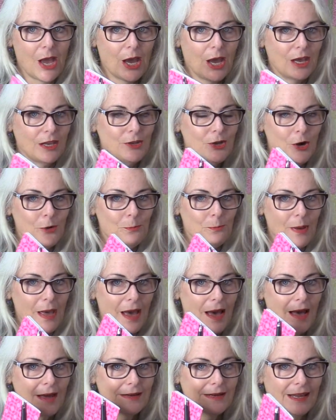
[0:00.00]
A
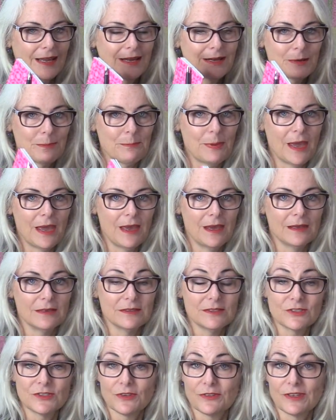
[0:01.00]
notepad and a
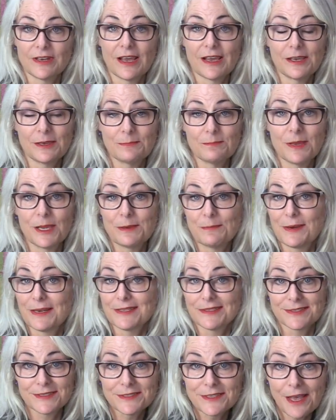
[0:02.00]
pen so that I can make
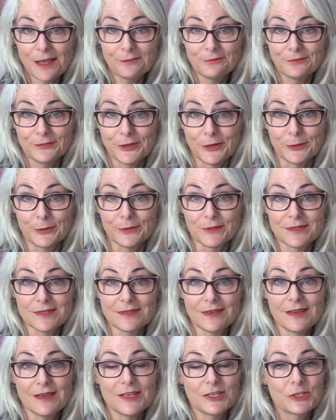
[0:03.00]
myself notes